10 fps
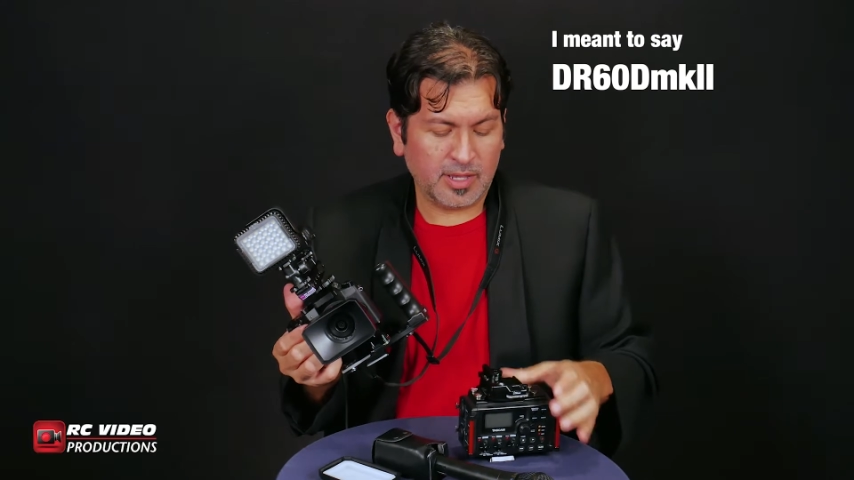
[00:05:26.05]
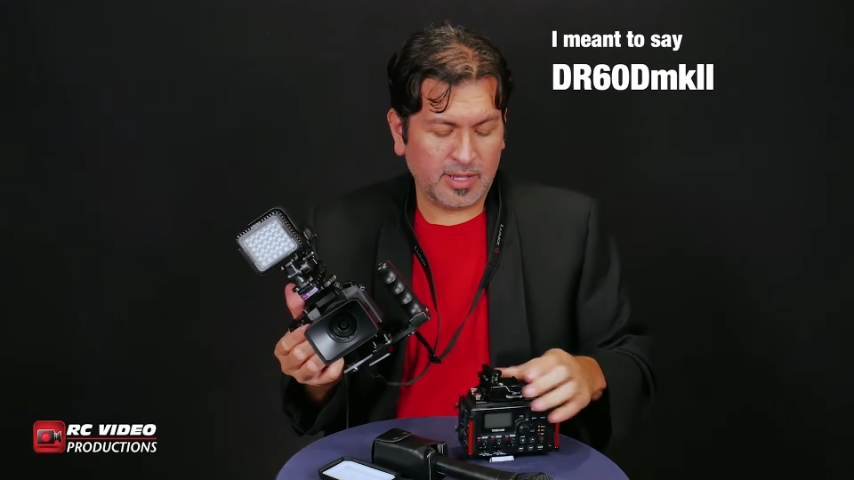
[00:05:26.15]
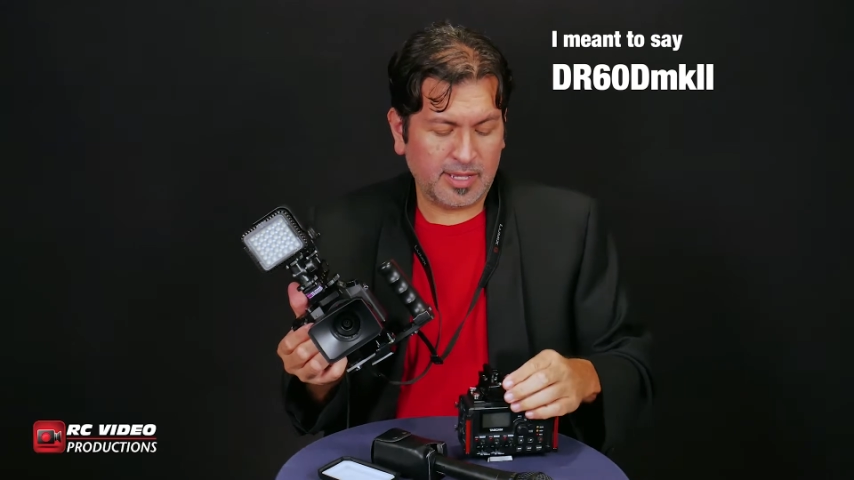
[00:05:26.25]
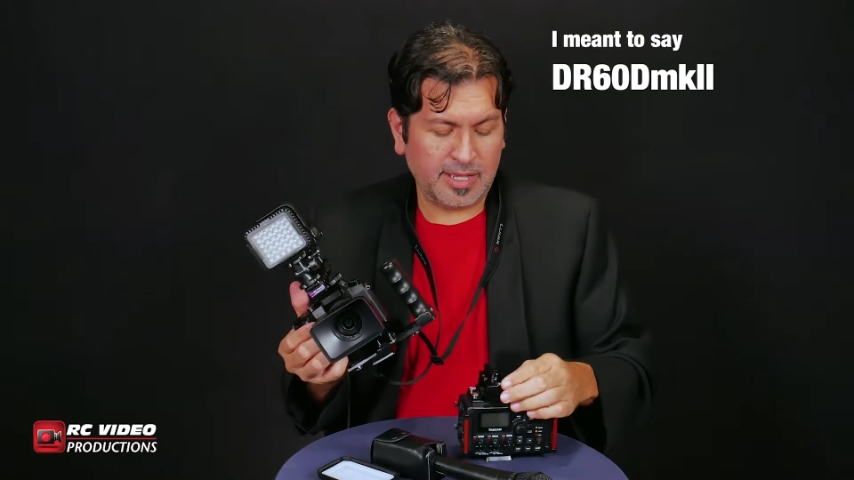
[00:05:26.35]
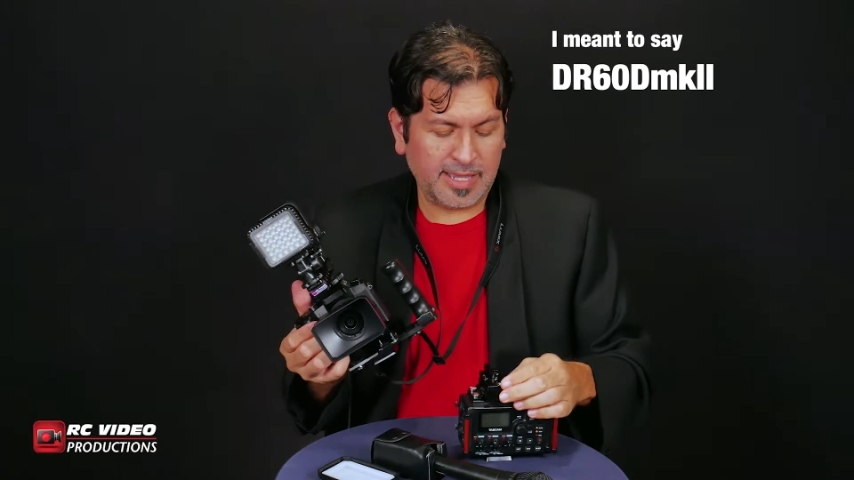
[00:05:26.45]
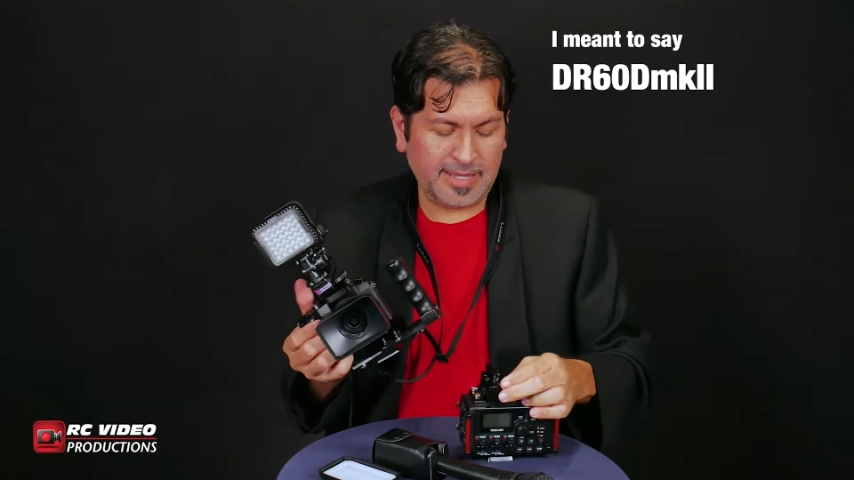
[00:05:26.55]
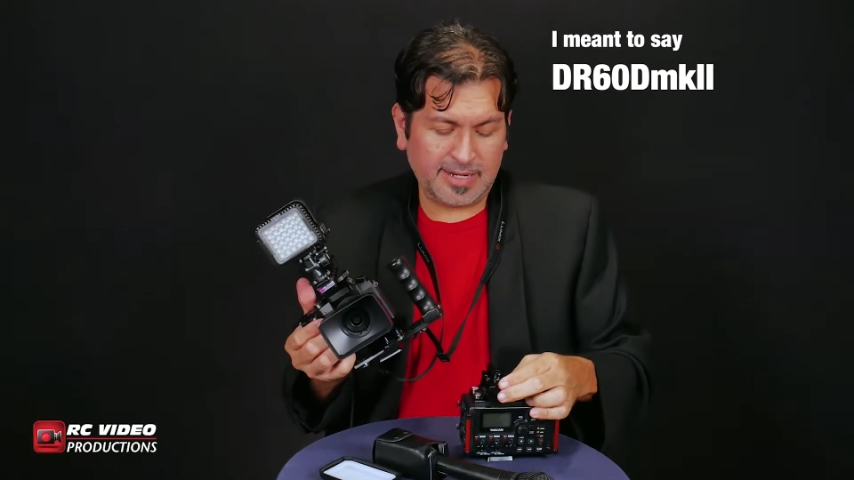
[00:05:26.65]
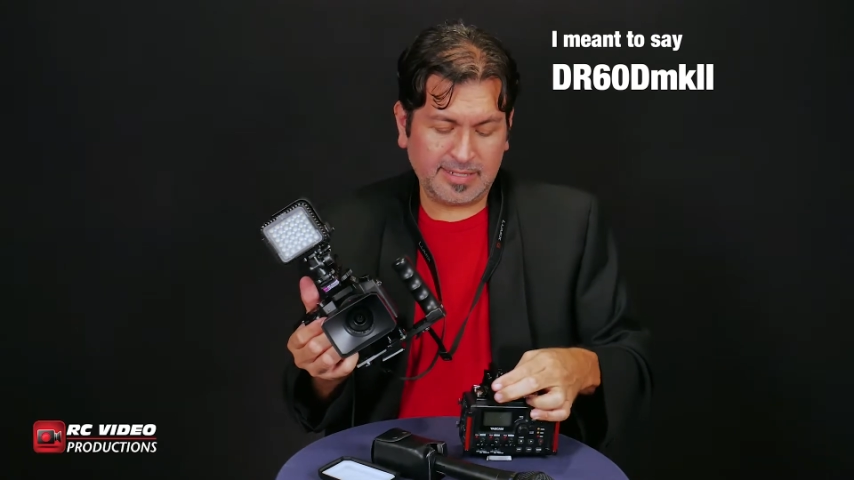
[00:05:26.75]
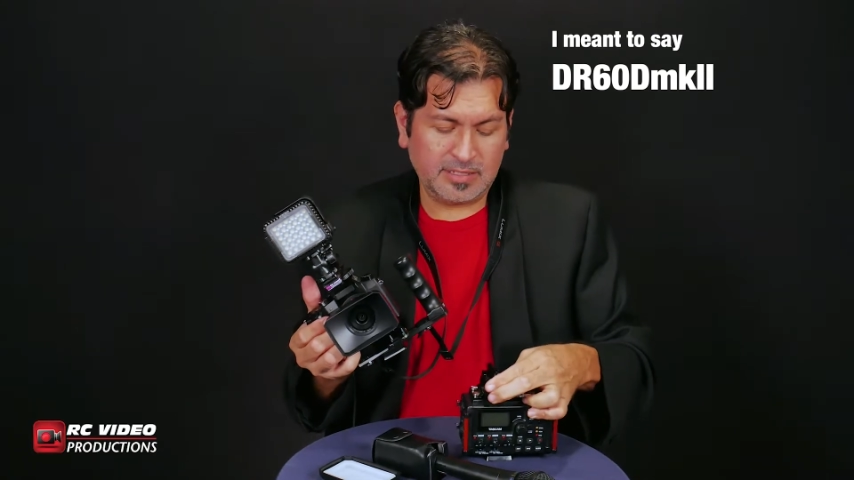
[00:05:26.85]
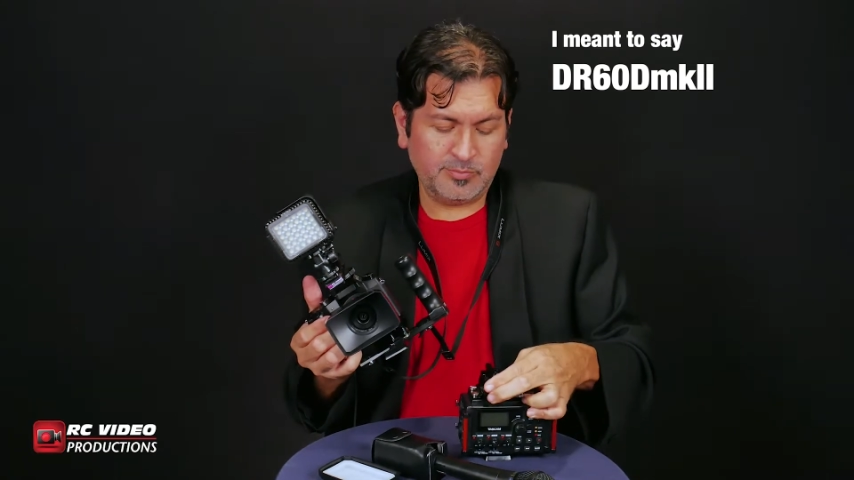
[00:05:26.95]
and
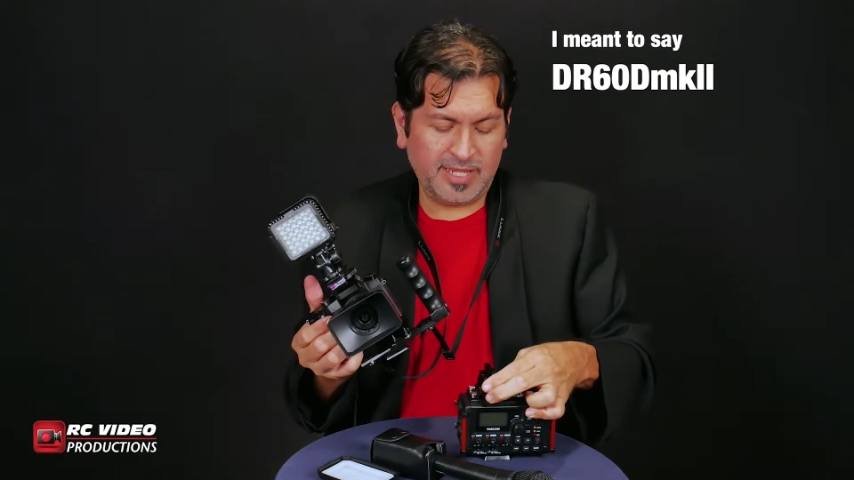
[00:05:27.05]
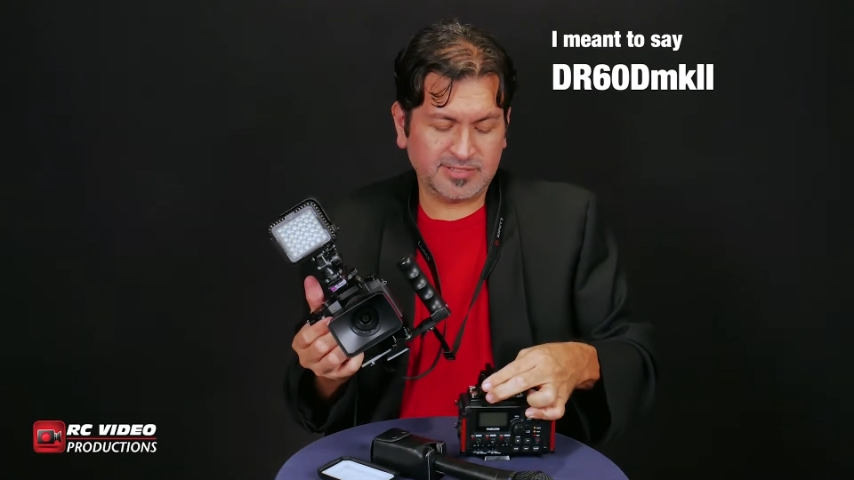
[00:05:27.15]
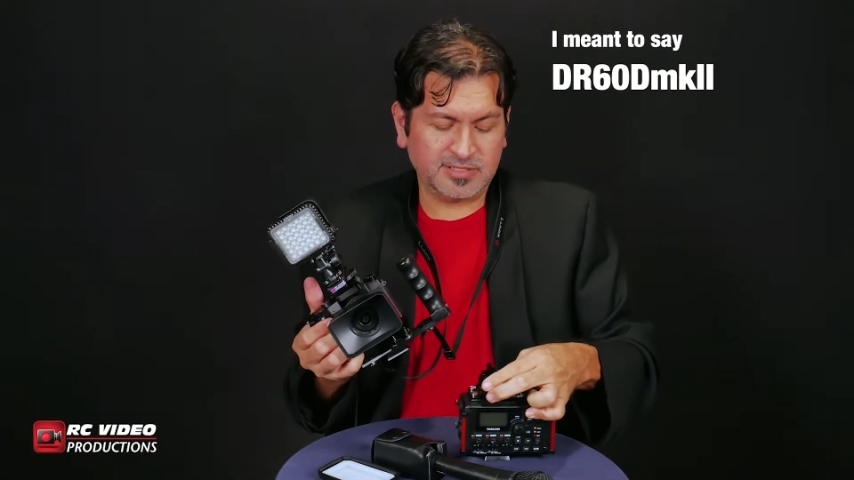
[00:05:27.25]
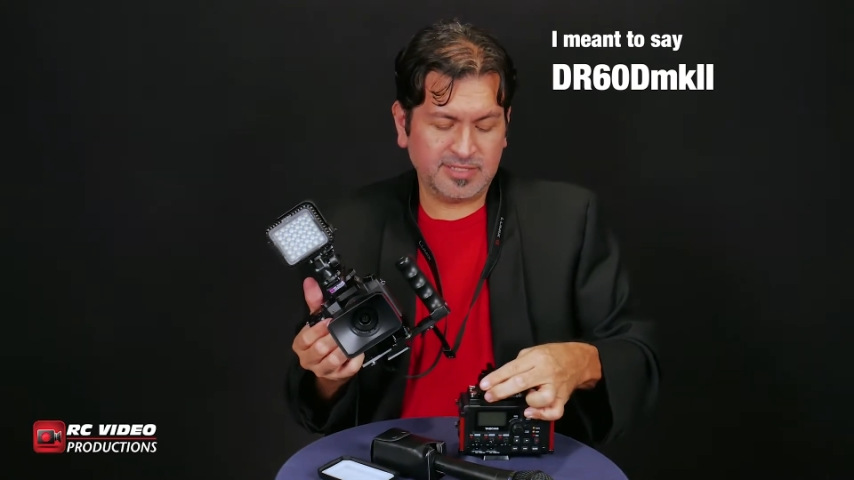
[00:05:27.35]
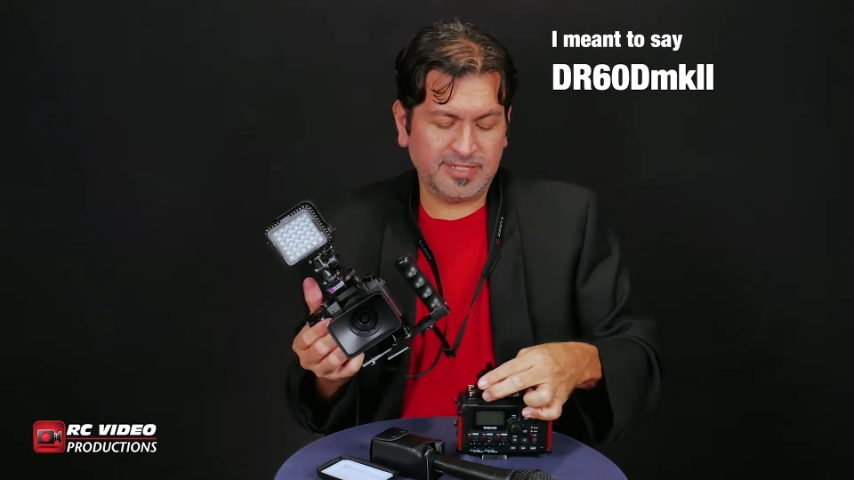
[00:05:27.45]
I can basically,